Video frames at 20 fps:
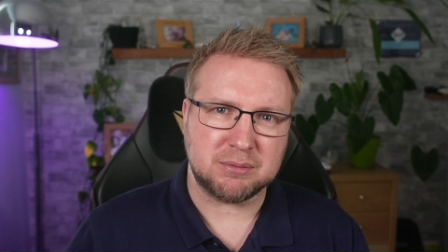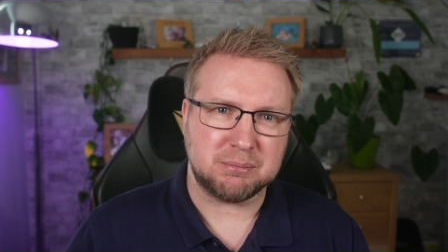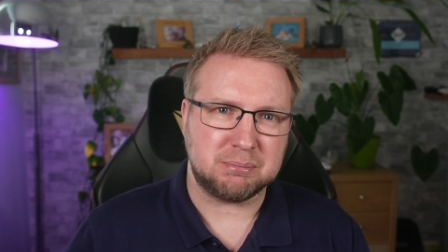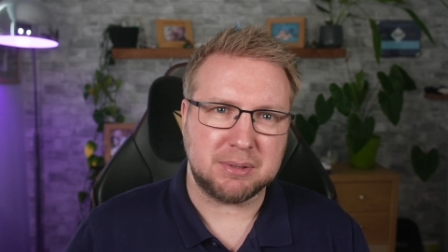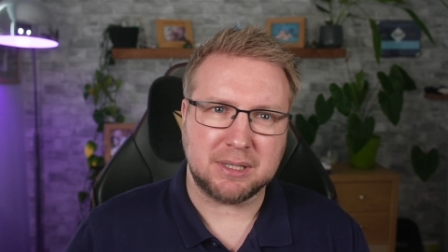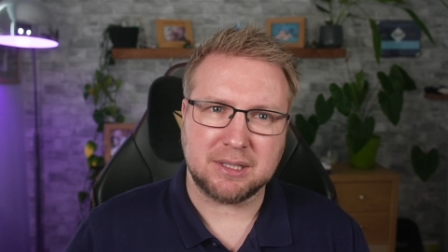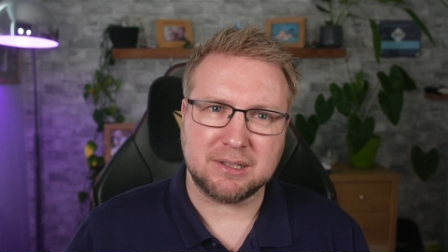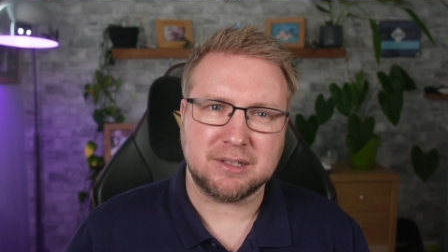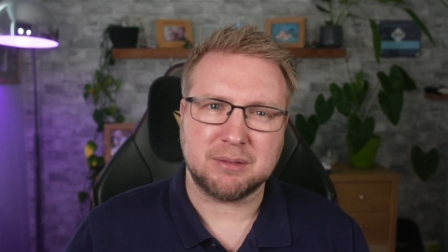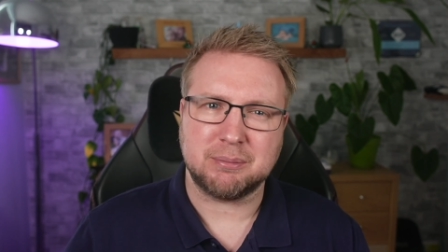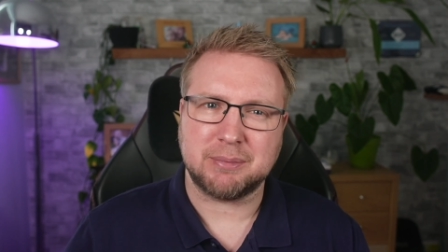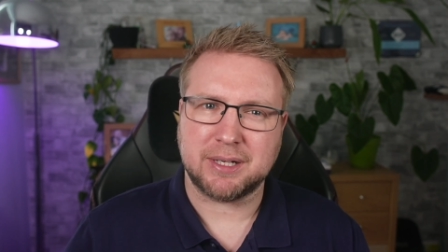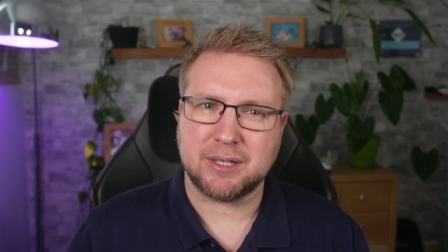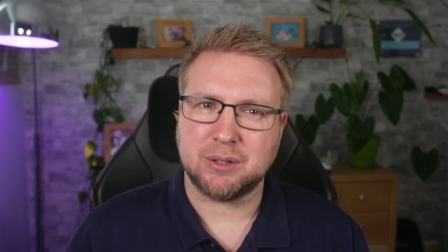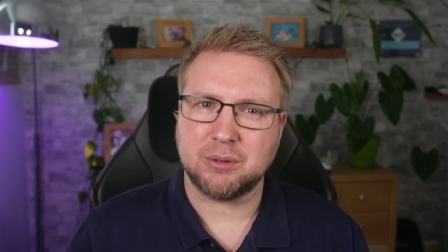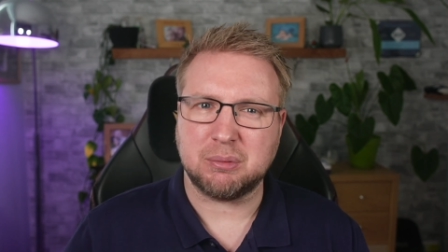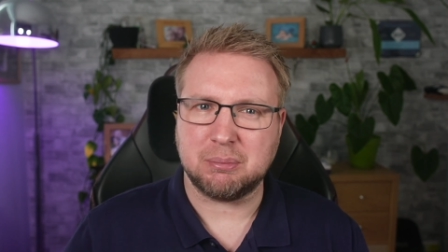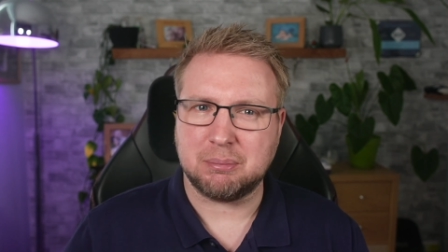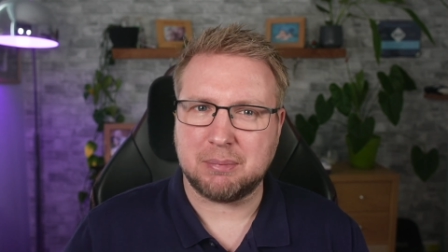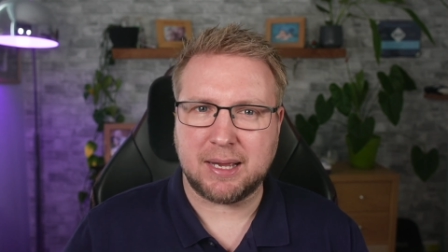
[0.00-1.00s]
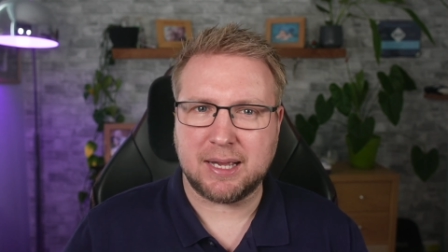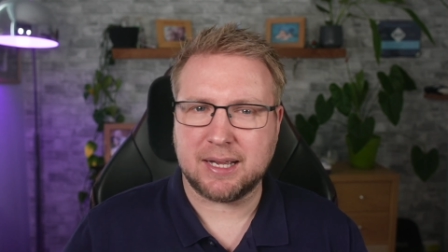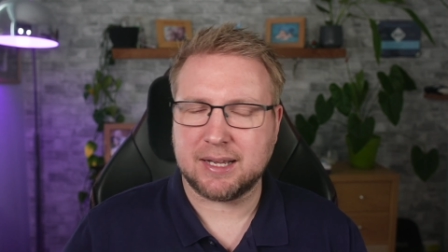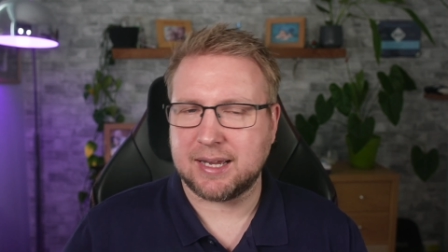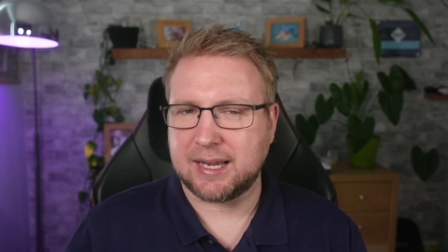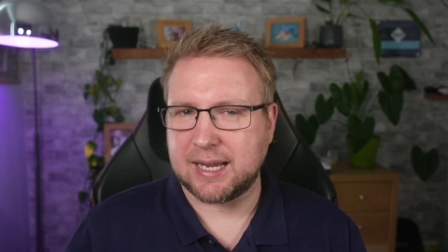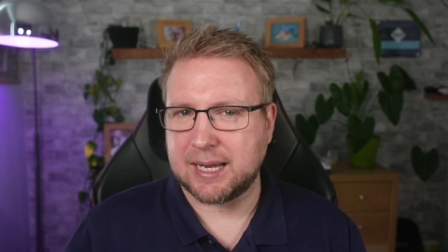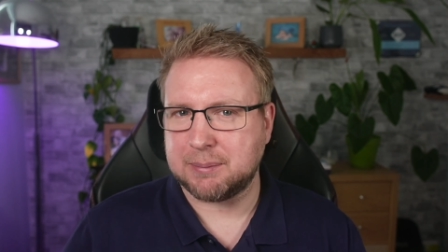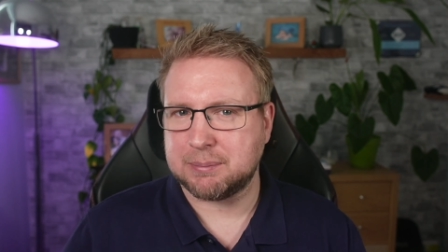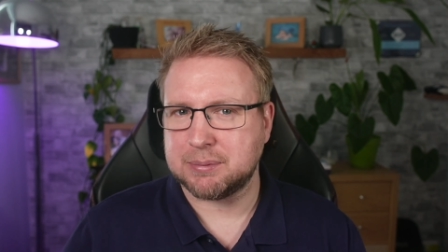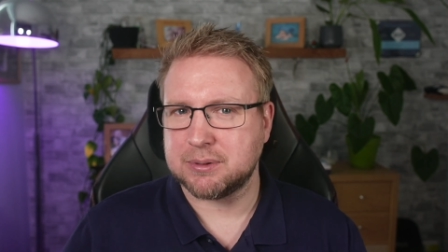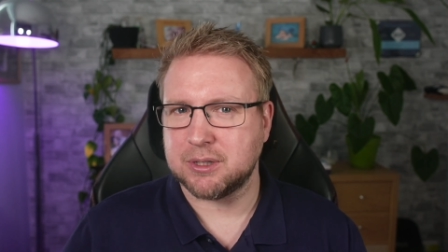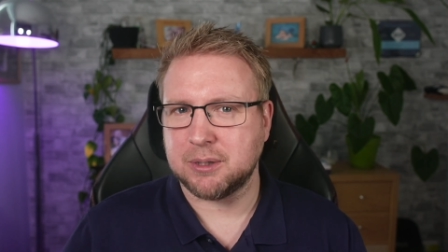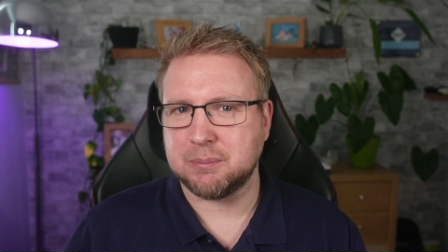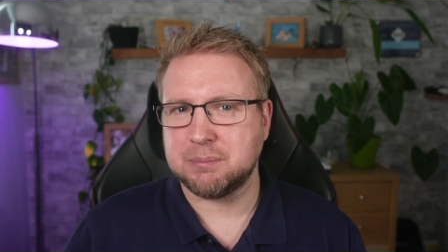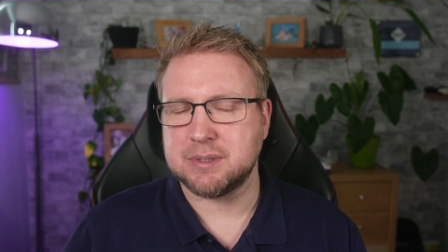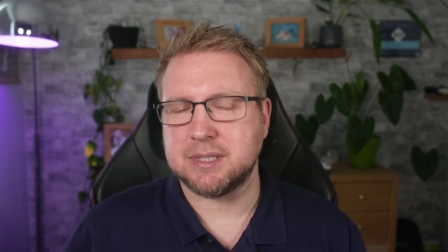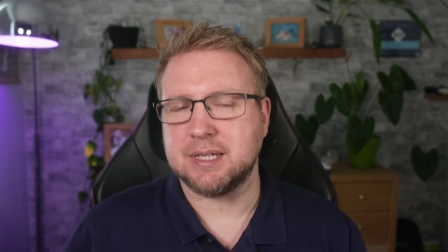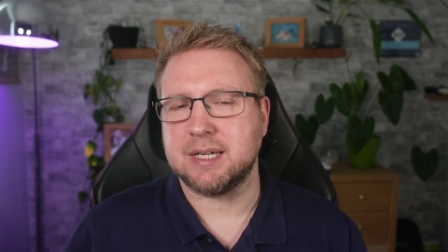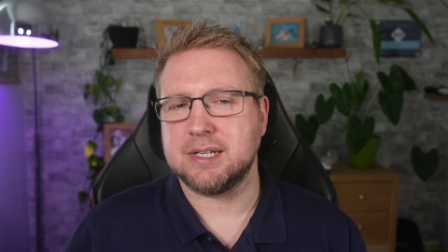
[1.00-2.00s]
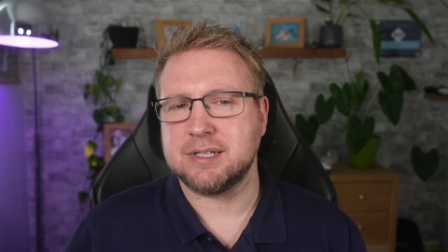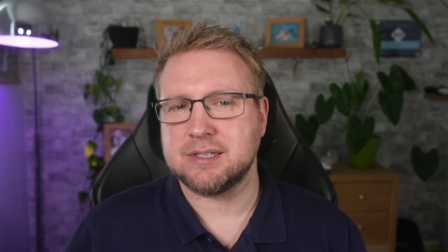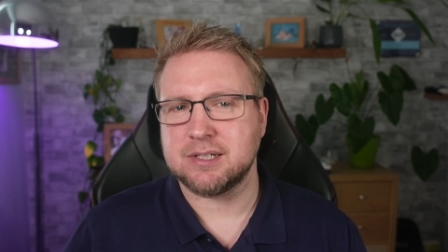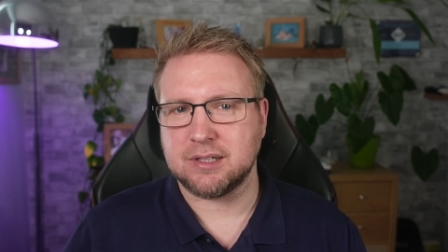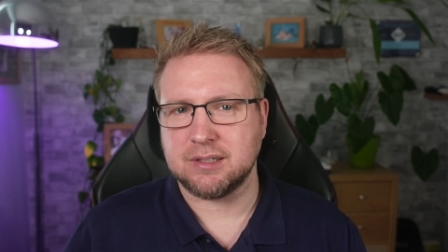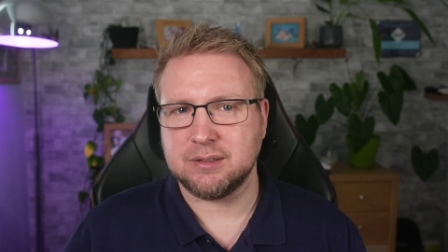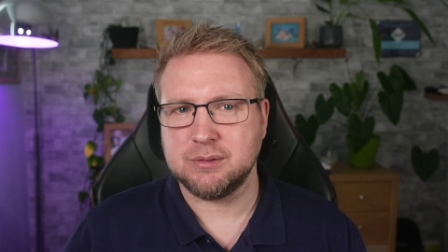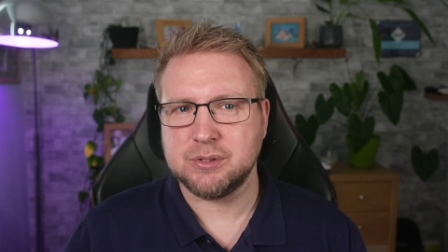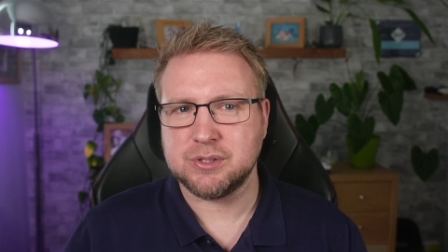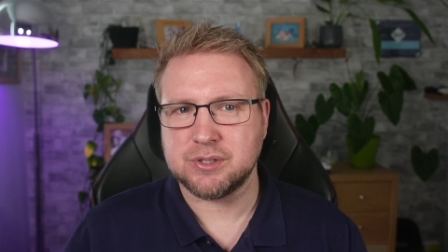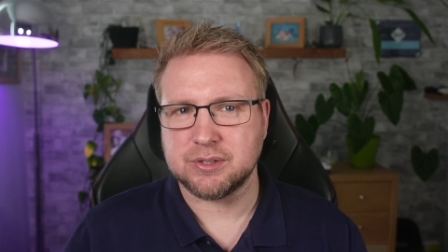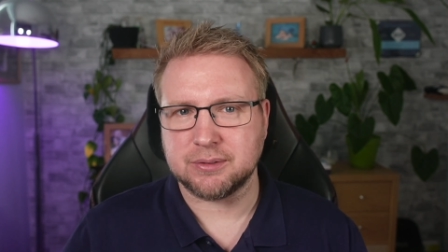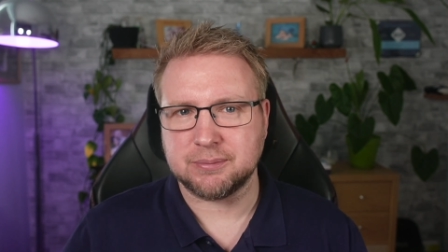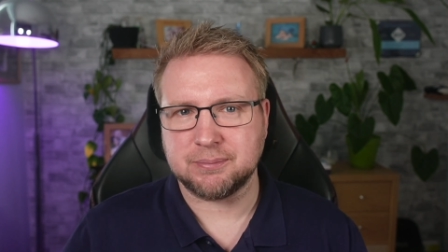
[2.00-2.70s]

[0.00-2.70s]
building my own Mac app update solution.